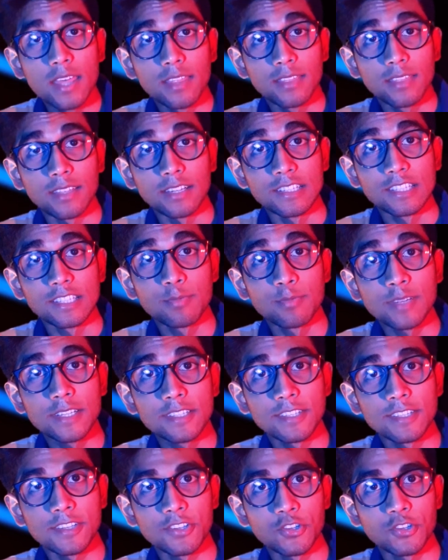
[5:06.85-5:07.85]
then
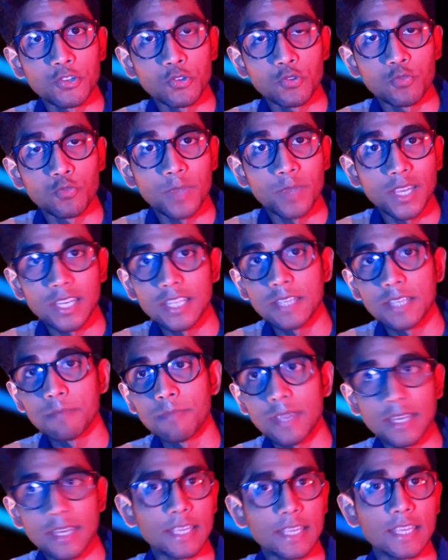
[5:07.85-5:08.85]
splits into
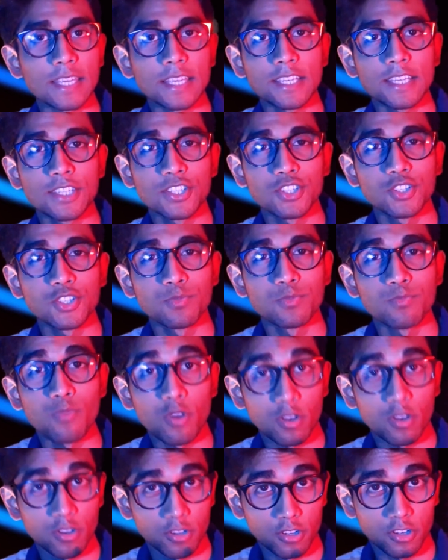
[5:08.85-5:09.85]
many
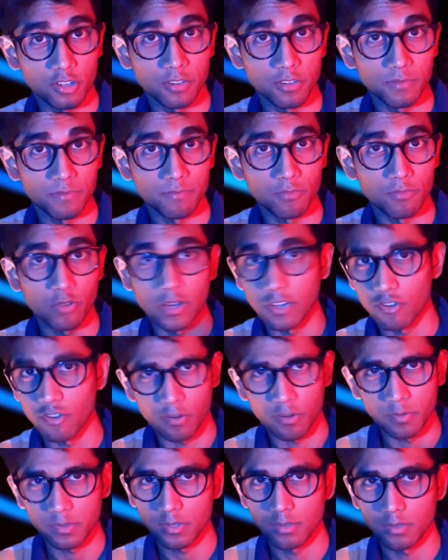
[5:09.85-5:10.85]
smaller
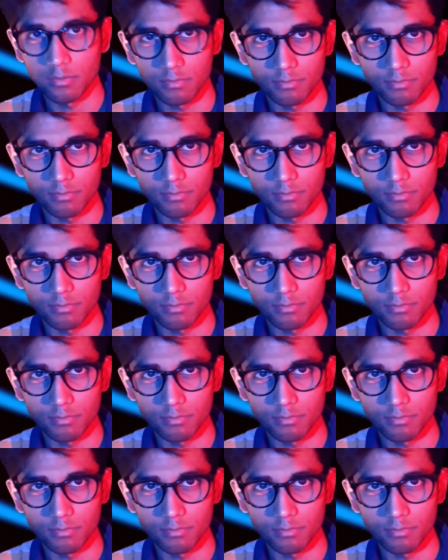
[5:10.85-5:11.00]
raindrops.